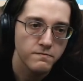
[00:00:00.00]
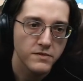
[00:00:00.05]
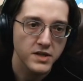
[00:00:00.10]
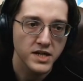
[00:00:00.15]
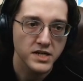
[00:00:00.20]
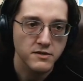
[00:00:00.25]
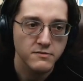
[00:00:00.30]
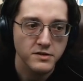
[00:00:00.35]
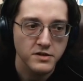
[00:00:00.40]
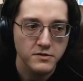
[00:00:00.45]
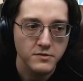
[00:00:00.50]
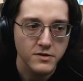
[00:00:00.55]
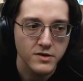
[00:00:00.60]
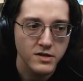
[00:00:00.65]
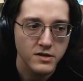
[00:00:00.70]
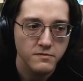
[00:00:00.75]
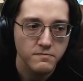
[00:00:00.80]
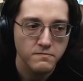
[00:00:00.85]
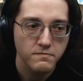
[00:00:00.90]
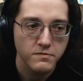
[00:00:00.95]
That's what you
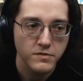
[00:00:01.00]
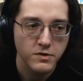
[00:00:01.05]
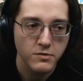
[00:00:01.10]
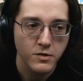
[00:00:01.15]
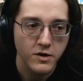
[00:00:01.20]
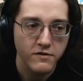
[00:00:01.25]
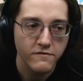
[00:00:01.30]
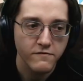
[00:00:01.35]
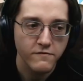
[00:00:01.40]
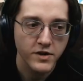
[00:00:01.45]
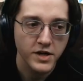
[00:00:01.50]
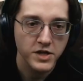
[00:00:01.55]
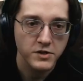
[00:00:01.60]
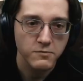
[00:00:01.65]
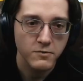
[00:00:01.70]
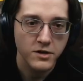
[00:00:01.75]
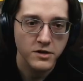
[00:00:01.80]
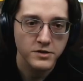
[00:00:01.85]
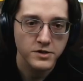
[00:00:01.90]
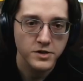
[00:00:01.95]
are. You are
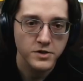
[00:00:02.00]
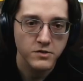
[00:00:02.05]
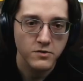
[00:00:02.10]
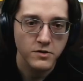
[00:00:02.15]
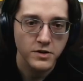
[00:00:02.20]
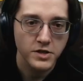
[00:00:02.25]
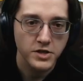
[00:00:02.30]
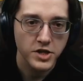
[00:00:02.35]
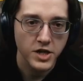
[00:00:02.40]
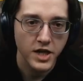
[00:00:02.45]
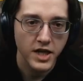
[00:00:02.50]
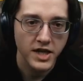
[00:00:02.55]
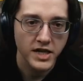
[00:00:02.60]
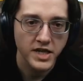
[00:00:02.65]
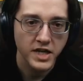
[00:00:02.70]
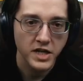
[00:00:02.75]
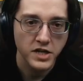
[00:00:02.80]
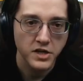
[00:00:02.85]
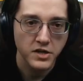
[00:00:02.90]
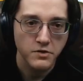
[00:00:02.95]
freshwater storage. I
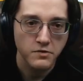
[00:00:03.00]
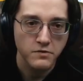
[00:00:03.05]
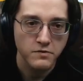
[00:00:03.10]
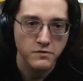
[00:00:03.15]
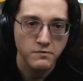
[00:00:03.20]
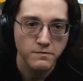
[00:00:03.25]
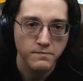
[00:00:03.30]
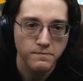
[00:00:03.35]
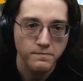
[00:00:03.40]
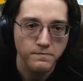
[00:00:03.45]
need you